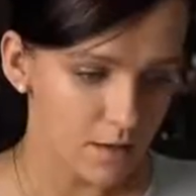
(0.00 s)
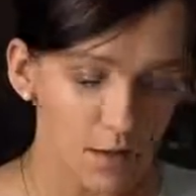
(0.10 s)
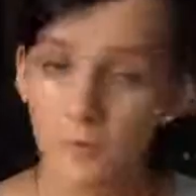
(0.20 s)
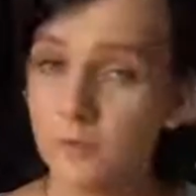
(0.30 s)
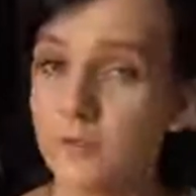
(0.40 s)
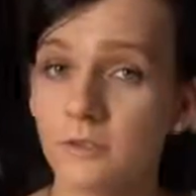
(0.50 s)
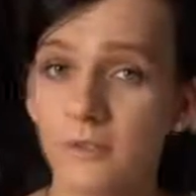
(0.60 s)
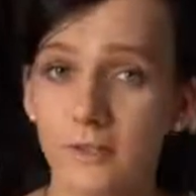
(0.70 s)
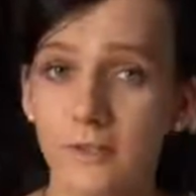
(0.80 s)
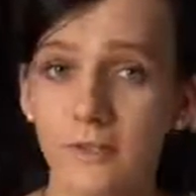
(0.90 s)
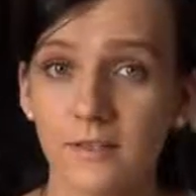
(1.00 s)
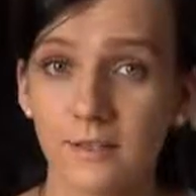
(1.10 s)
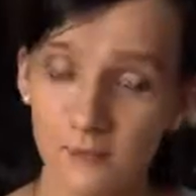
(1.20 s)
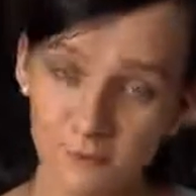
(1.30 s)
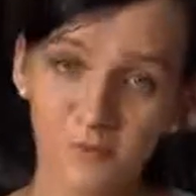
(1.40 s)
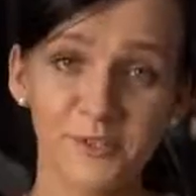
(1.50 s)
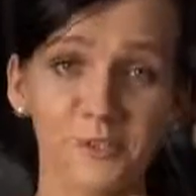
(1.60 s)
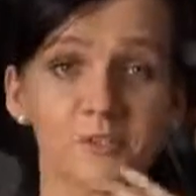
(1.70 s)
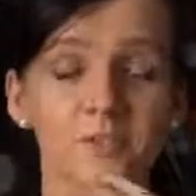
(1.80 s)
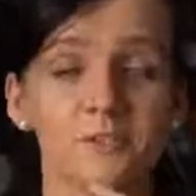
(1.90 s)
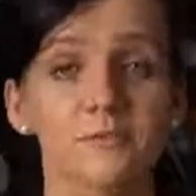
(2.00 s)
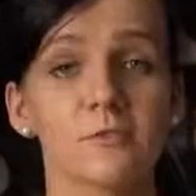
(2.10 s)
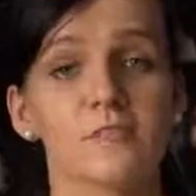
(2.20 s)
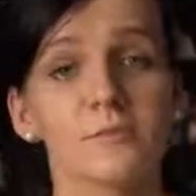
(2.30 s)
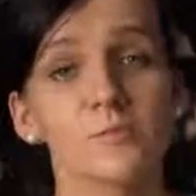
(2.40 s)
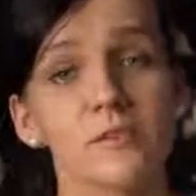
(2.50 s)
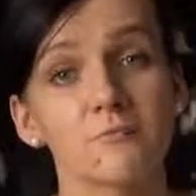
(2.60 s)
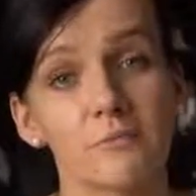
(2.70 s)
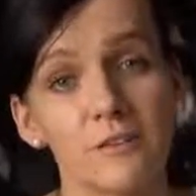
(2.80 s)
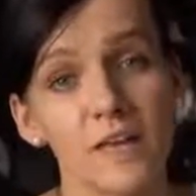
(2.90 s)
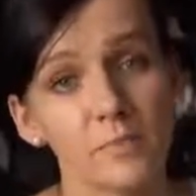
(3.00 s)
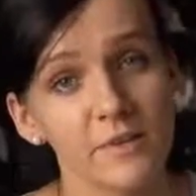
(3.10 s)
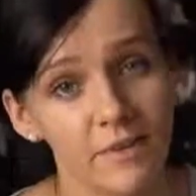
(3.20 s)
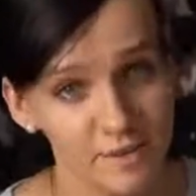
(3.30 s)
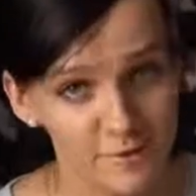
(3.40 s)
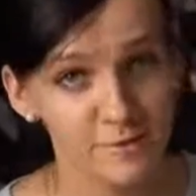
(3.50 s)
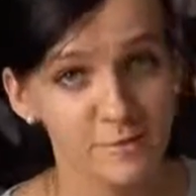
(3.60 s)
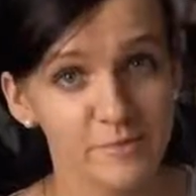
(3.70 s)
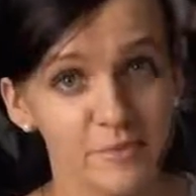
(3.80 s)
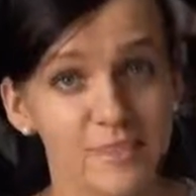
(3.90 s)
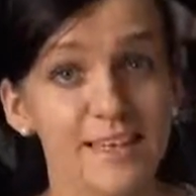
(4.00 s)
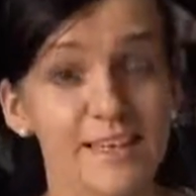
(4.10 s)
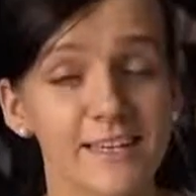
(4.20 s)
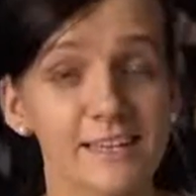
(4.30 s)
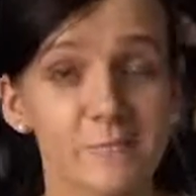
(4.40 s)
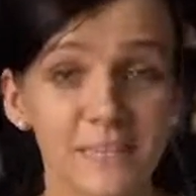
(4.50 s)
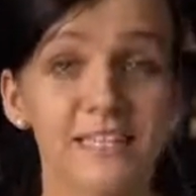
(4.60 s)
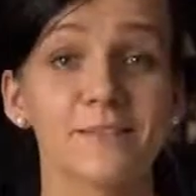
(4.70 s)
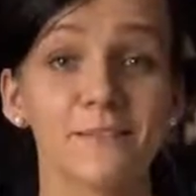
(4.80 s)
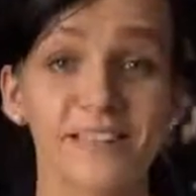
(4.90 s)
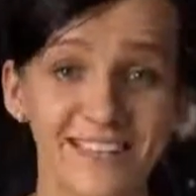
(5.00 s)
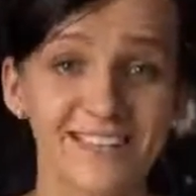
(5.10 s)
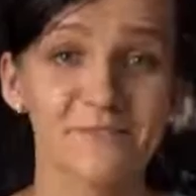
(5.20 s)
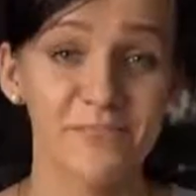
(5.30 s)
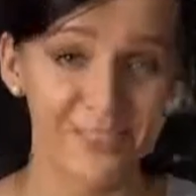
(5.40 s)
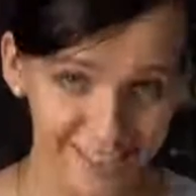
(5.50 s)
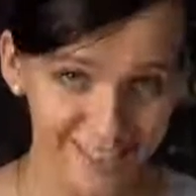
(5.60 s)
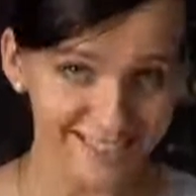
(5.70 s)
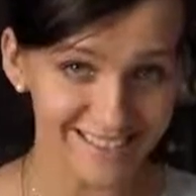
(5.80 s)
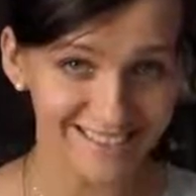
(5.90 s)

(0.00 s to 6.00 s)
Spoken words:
I'm sure that if you purchase, you're gonna be a very happy customers like me and my husband are.